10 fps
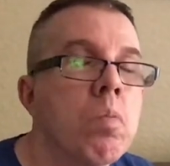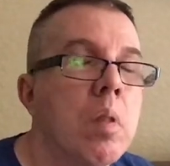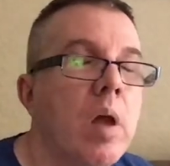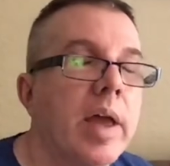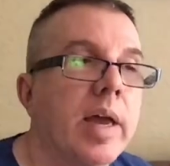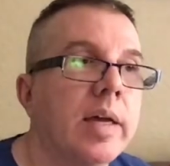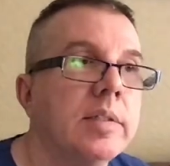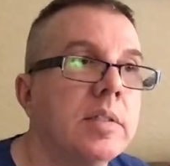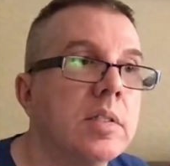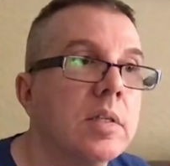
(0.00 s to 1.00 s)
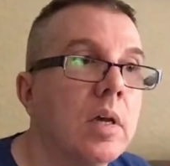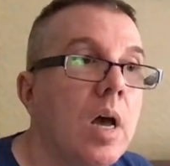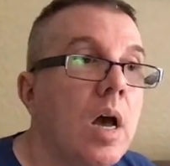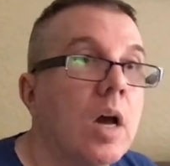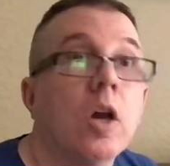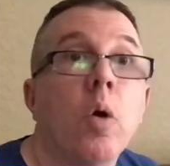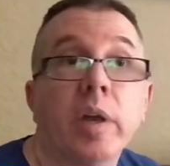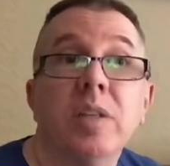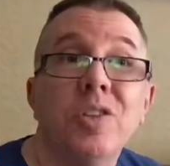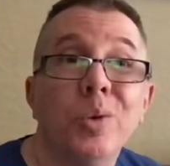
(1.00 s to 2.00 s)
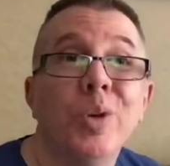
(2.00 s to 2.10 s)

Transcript: And going into a